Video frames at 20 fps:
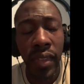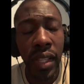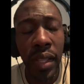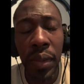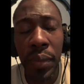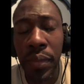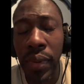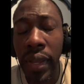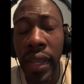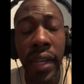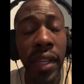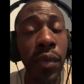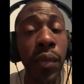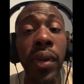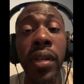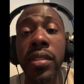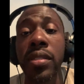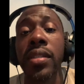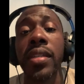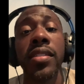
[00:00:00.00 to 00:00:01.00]
But
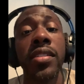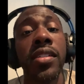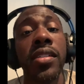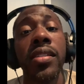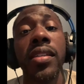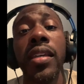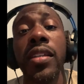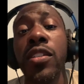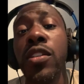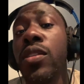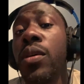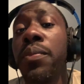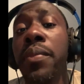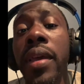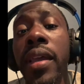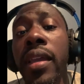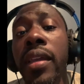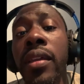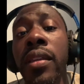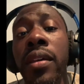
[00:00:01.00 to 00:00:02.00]
anyways, let's just get to the
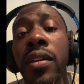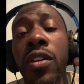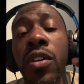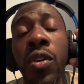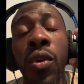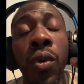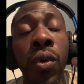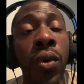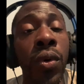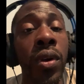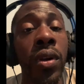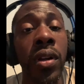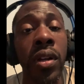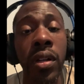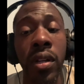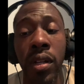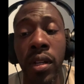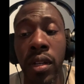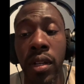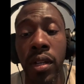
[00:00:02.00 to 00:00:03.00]
main core
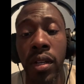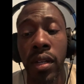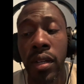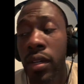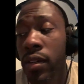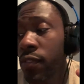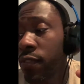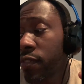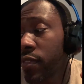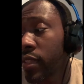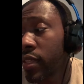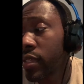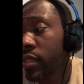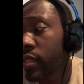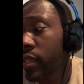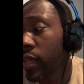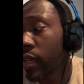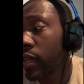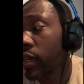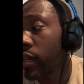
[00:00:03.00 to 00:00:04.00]
of this
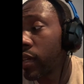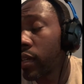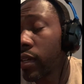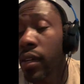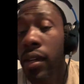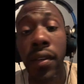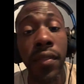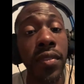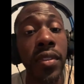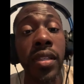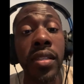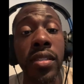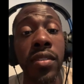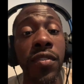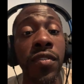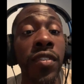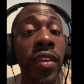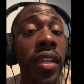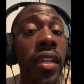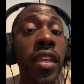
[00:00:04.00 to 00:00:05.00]

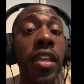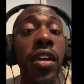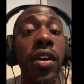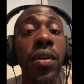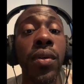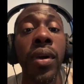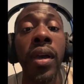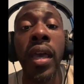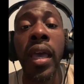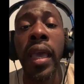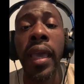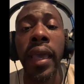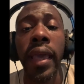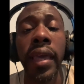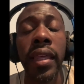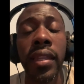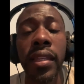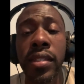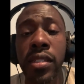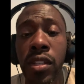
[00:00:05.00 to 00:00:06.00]
video,
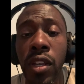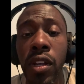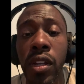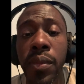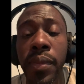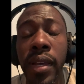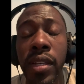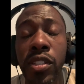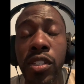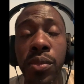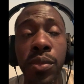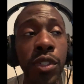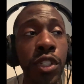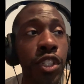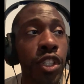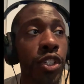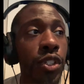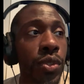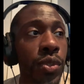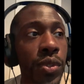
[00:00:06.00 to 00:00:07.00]
and let's talk about some
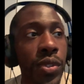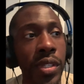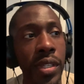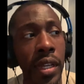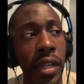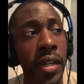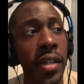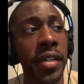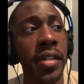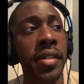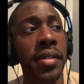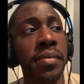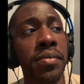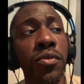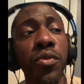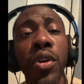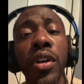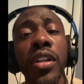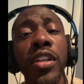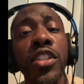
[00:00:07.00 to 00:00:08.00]
shoes.
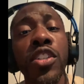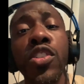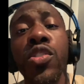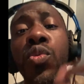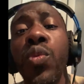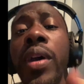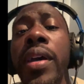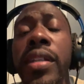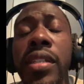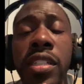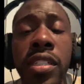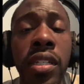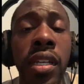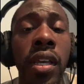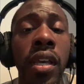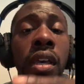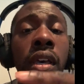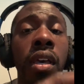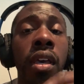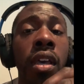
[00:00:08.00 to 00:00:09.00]
We're gonna switch
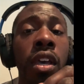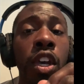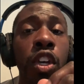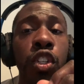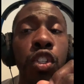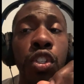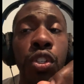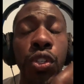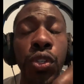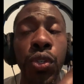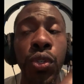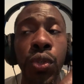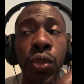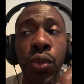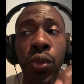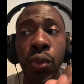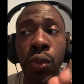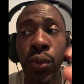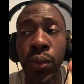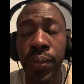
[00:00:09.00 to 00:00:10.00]

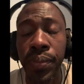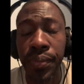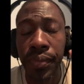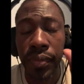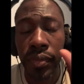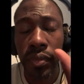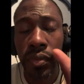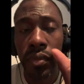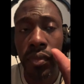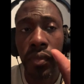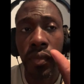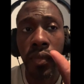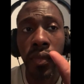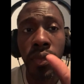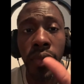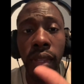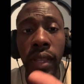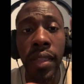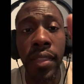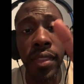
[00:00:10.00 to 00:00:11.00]
to
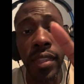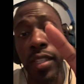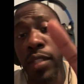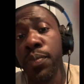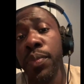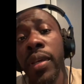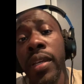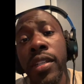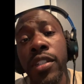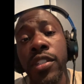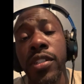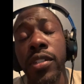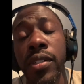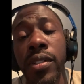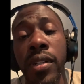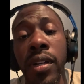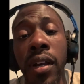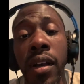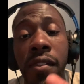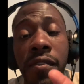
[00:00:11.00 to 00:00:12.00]
this
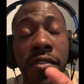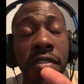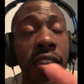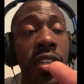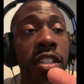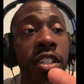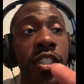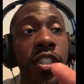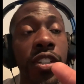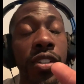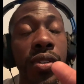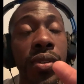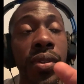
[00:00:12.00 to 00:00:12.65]
picture of this shoe